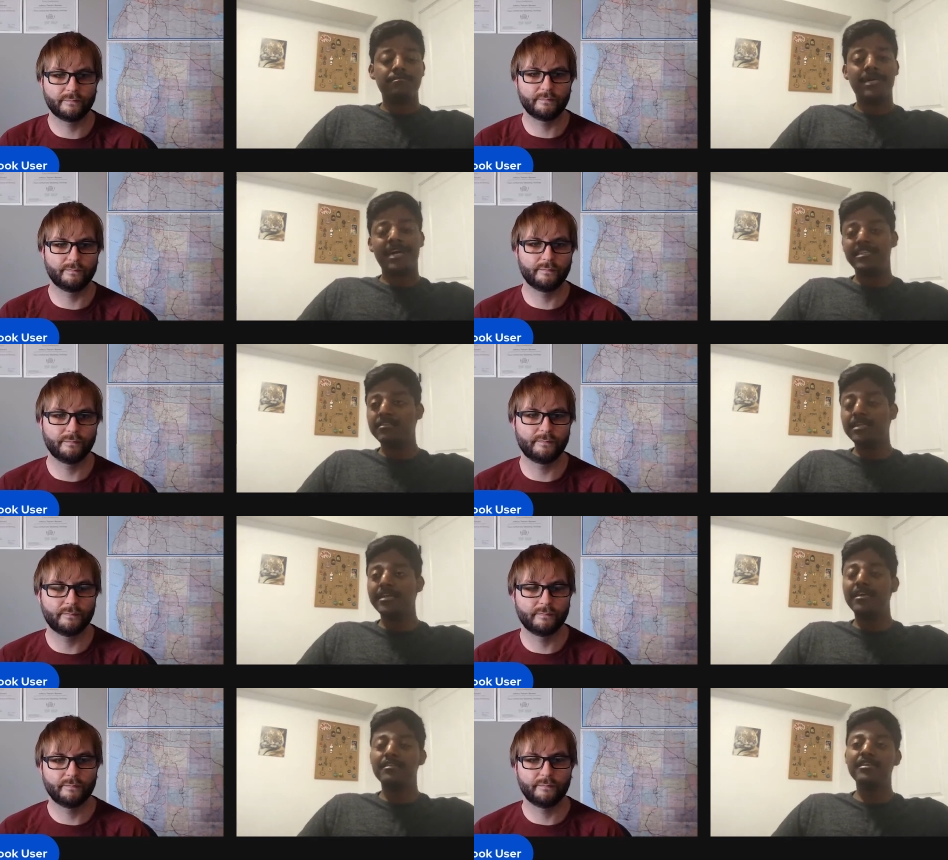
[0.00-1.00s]
Speaker 1: but
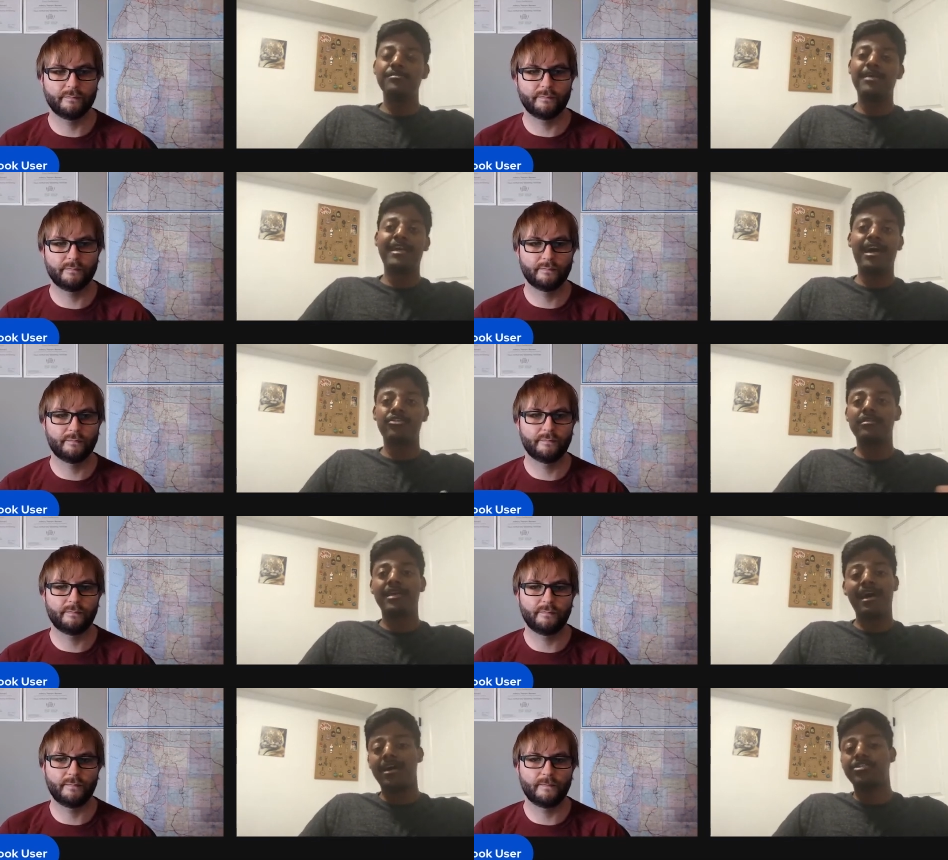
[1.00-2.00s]
ideally, at least my cash on
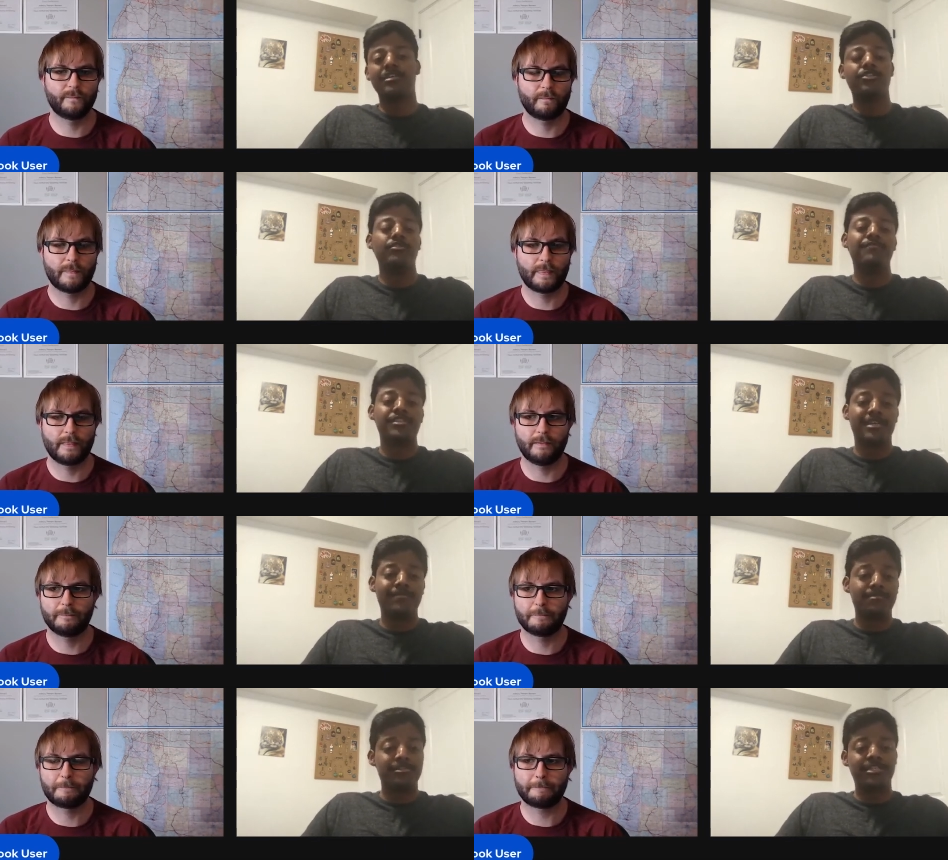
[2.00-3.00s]
cash, I shoot for
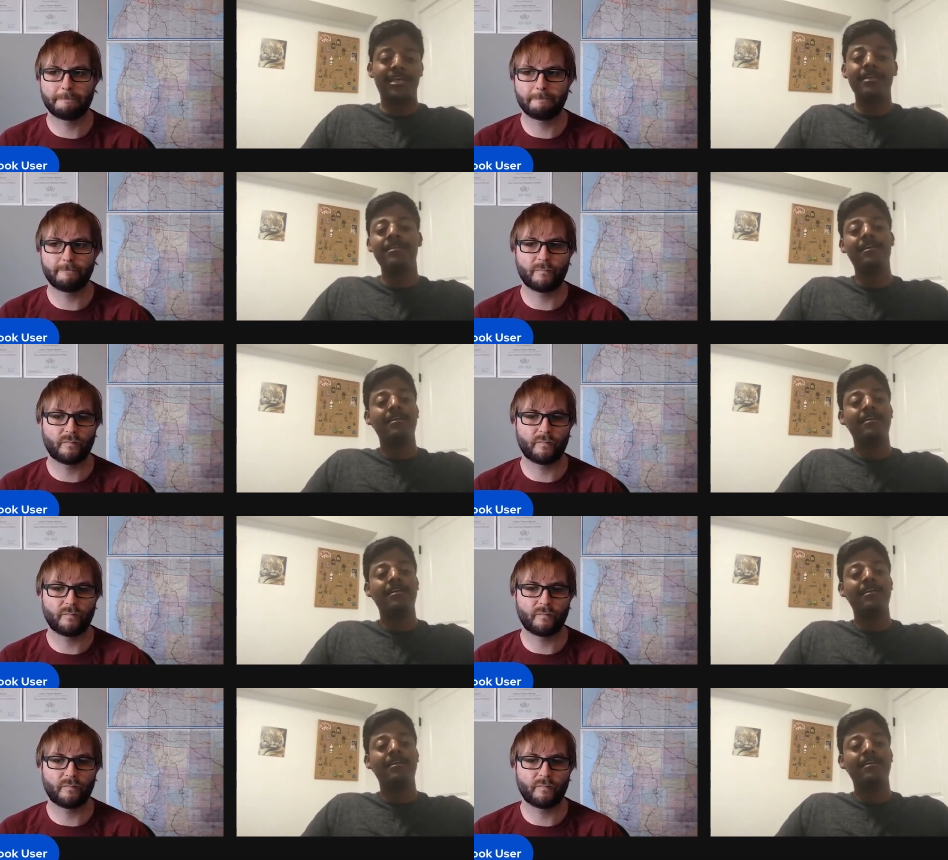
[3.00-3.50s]
7%.